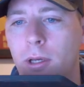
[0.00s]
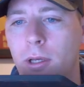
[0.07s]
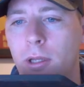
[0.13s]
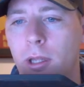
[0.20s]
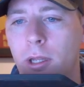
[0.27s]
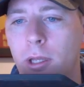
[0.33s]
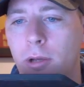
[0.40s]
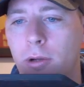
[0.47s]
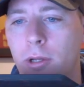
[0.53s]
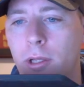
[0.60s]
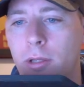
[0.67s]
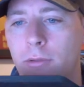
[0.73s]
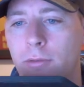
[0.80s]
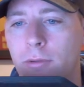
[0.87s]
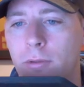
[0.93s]
And then here it
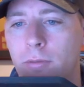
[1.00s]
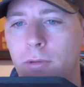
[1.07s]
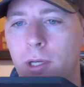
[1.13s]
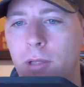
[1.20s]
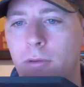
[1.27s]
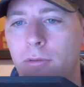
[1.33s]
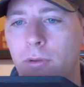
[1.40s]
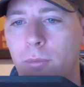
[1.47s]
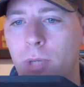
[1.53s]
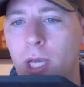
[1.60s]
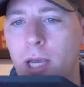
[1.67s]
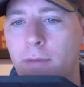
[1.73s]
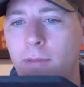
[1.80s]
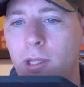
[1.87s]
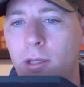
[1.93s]
is, right? So we
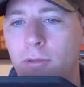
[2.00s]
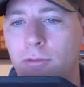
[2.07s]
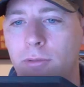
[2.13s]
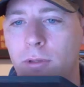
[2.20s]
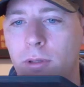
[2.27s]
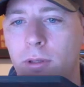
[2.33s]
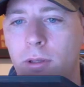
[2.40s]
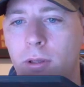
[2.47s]
have this